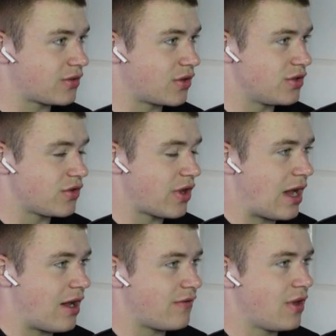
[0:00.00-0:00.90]
Could you
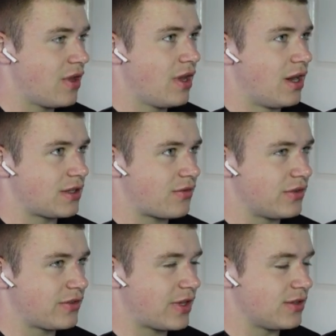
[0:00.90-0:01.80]
have a
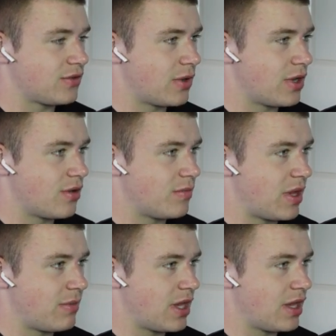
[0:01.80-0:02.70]
different stance where
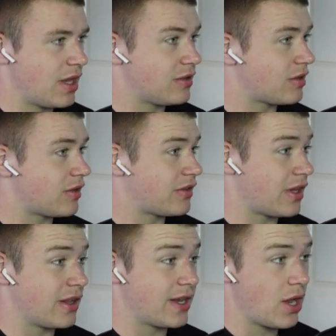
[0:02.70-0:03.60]
maybe it's
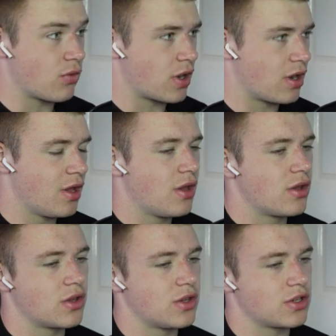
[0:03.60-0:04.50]
slightly narrower?
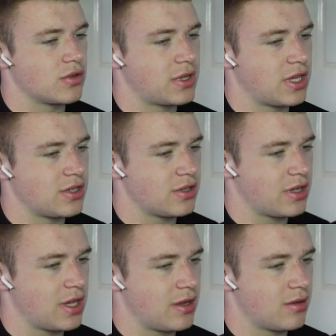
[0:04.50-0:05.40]
Could you
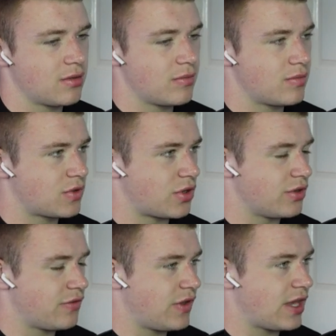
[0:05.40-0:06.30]
potentially turn
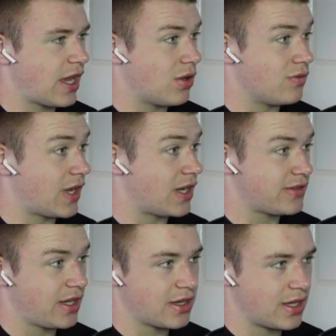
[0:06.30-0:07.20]
your feet out very
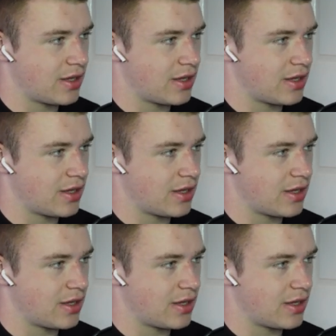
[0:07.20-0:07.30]
slightly?